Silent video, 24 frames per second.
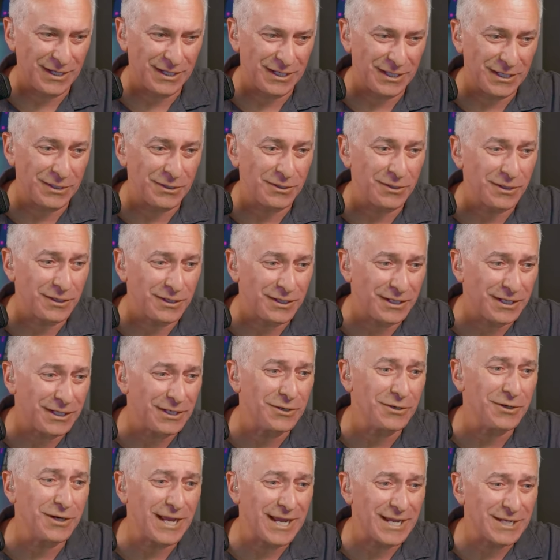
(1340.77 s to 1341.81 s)

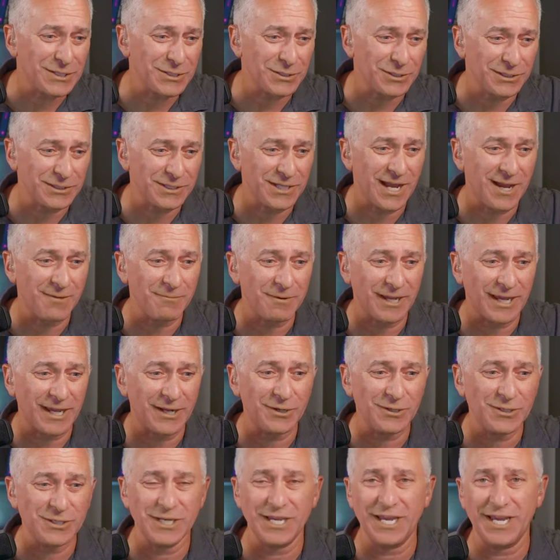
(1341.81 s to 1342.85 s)
International Atomic
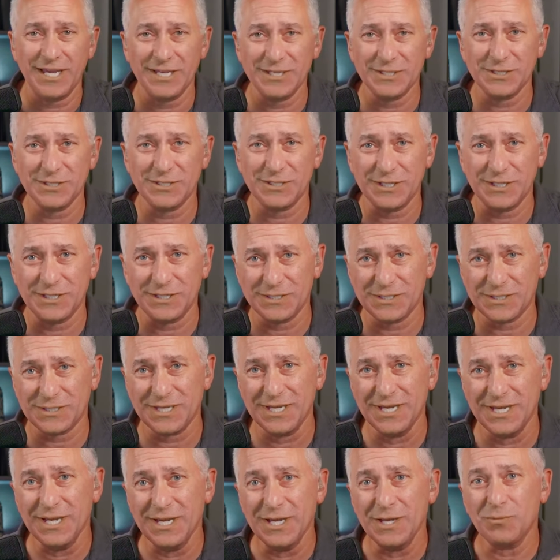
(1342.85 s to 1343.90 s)
Energy Agency's
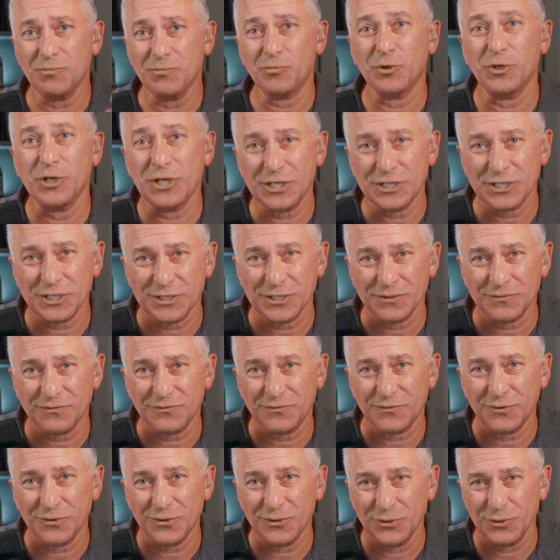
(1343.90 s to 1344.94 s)
prediction
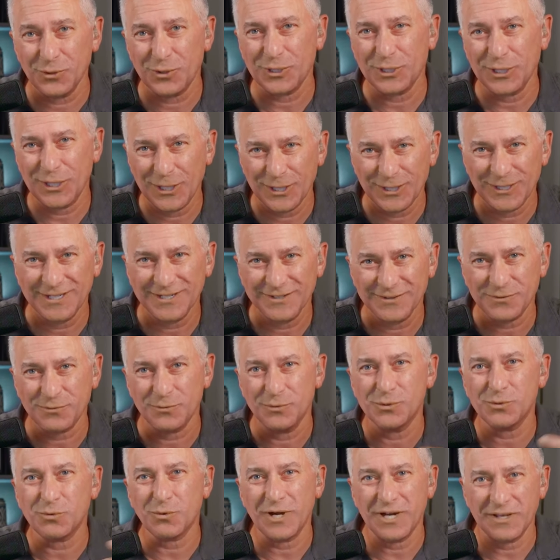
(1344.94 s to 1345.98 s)
for nuclear through
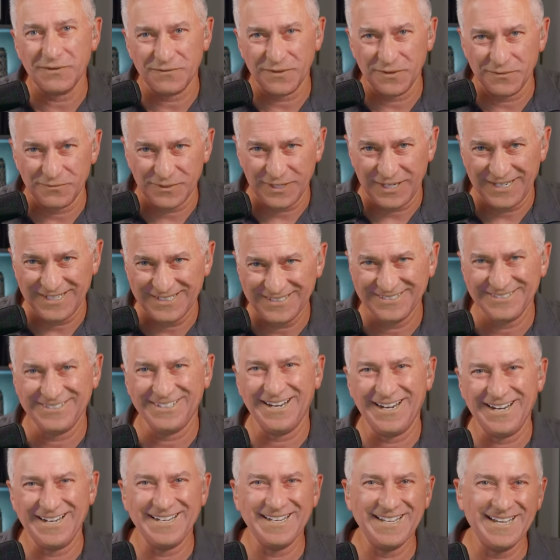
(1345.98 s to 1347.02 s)
2050.
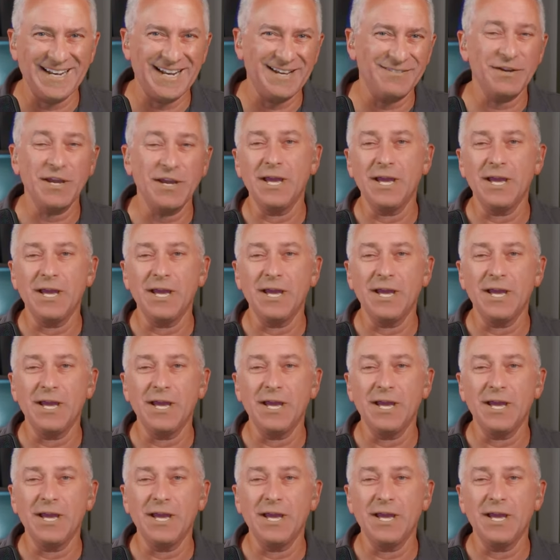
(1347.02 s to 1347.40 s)
Right, and